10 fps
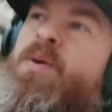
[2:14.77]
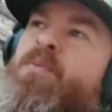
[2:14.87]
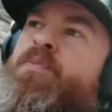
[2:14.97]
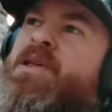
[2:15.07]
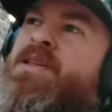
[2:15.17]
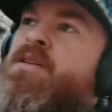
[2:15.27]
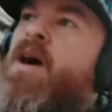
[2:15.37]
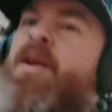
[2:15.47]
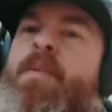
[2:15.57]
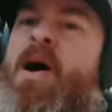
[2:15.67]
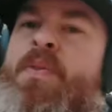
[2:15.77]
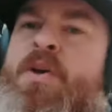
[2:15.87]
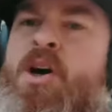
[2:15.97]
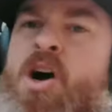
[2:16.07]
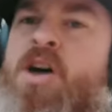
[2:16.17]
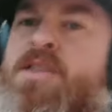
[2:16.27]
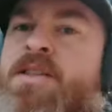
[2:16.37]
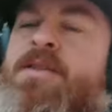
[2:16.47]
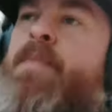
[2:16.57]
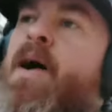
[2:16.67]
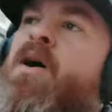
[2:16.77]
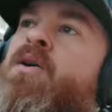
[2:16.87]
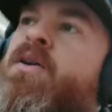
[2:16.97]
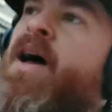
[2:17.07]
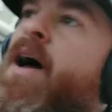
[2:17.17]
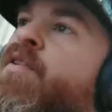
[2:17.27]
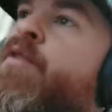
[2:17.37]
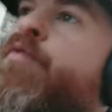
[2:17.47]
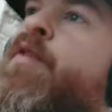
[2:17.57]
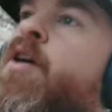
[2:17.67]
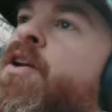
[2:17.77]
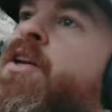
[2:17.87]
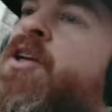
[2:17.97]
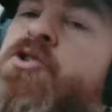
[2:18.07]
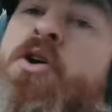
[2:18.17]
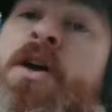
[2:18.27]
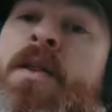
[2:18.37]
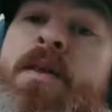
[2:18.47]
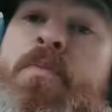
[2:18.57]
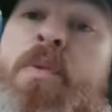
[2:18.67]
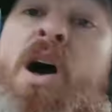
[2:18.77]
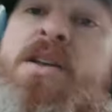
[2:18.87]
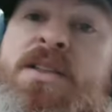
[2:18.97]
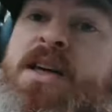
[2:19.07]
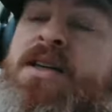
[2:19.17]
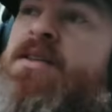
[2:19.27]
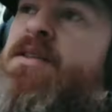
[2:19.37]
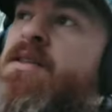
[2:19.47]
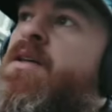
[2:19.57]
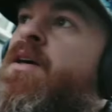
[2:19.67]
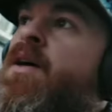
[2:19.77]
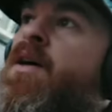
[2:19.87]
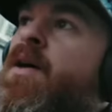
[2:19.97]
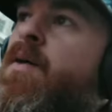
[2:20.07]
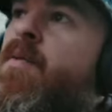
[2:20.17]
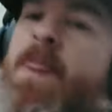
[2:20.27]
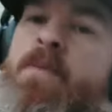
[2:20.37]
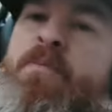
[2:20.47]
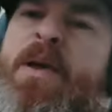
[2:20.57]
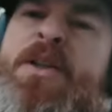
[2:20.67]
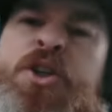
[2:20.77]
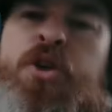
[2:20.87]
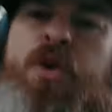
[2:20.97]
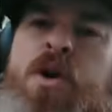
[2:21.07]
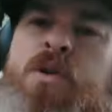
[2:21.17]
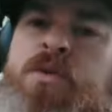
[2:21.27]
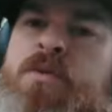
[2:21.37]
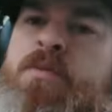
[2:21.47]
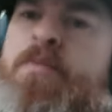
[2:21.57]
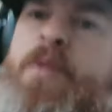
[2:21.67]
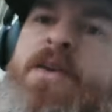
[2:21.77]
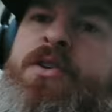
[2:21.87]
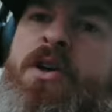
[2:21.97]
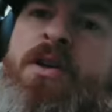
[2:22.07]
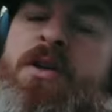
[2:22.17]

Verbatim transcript: But it's not about the cost, it's about having fun, enjoying the process, building your own printer.